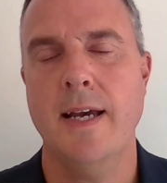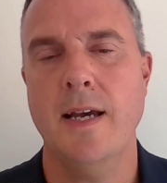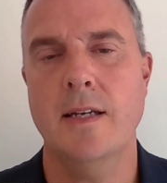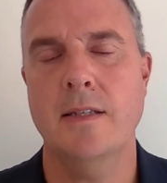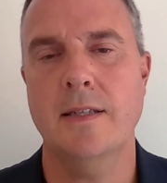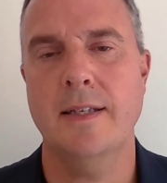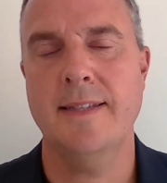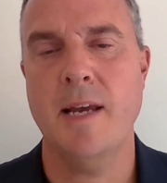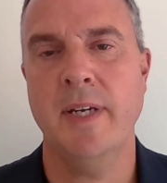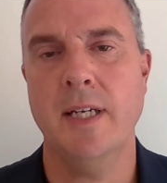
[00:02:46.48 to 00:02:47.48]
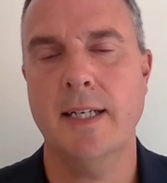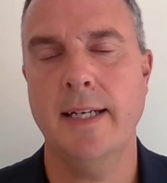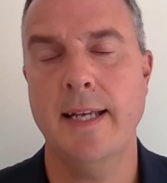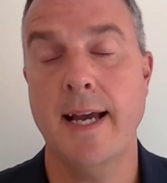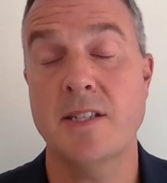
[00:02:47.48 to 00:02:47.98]
Yeah, and IDEMIA
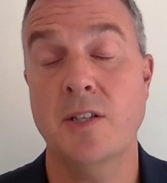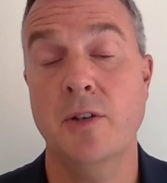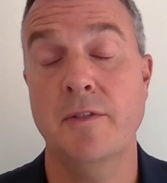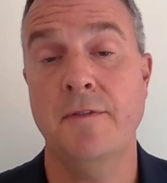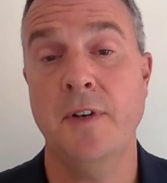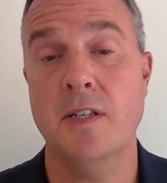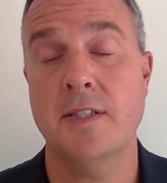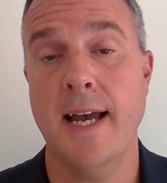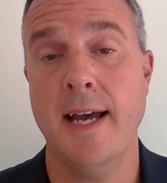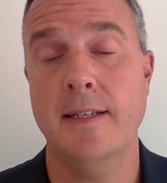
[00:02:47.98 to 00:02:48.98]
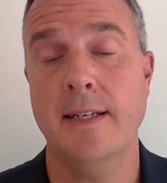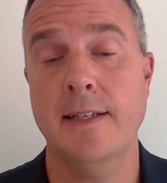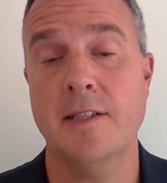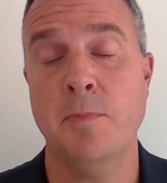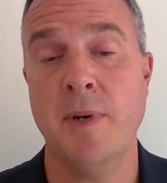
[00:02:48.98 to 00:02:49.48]
clearly has a lot of first-hand
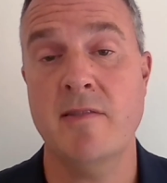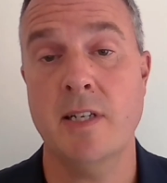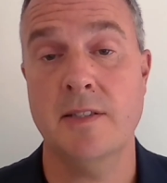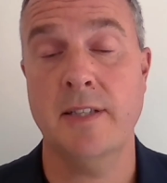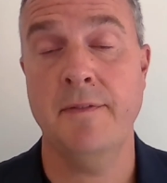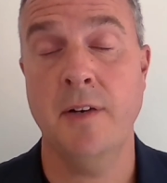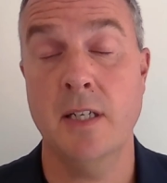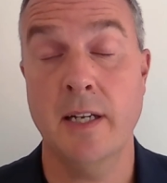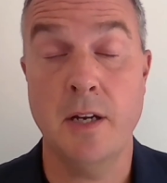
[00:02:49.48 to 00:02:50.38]
experience, Stéphane.